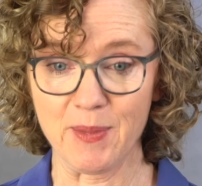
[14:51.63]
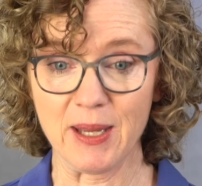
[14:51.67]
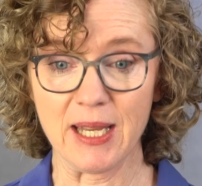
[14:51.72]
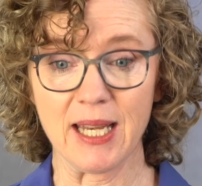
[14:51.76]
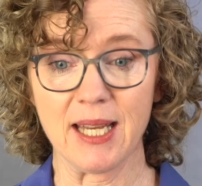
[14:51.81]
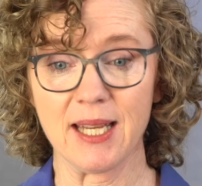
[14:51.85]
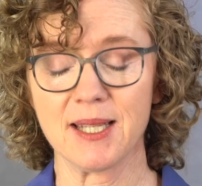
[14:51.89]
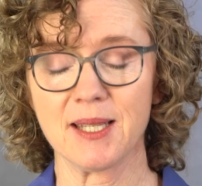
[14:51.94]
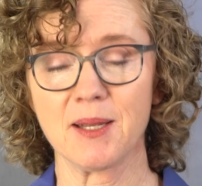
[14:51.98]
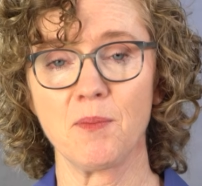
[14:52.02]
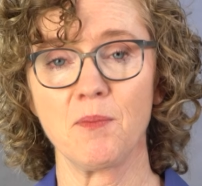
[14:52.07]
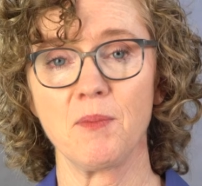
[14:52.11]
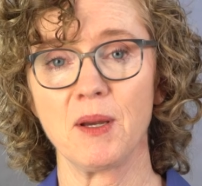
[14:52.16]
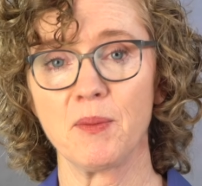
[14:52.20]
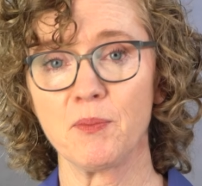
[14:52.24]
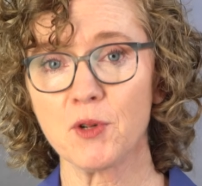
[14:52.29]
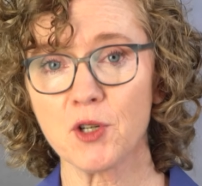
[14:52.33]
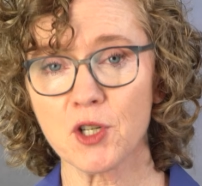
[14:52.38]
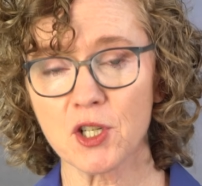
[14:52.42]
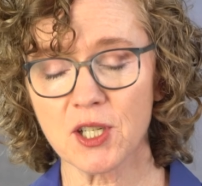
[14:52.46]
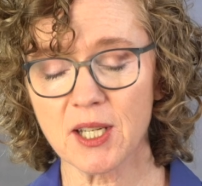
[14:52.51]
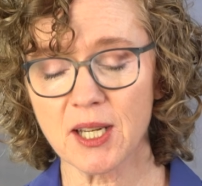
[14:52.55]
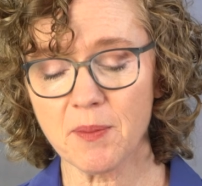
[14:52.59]
It is a
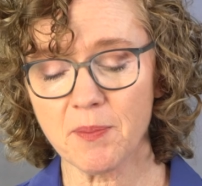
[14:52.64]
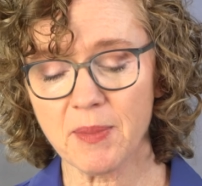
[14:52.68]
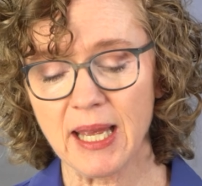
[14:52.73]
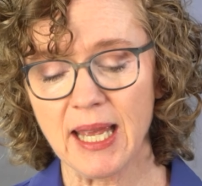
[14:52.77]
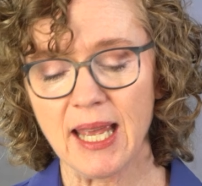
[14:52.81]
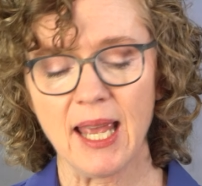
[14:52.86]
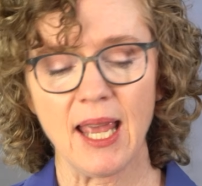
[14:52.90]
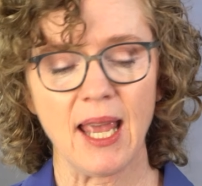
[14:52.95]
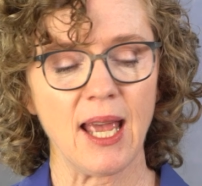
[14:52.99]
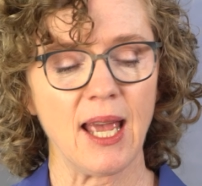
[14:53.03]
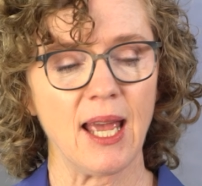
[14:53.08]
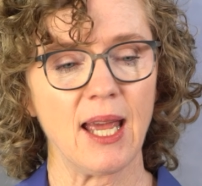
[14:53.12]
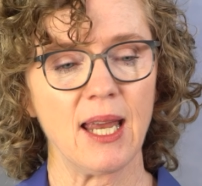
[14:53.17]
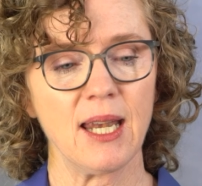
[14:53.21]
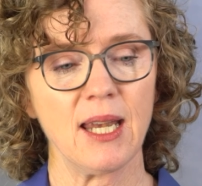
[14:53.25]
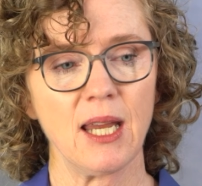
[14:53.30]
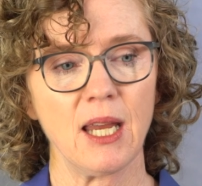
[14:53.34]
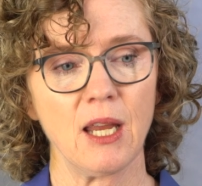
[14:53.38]
membership, and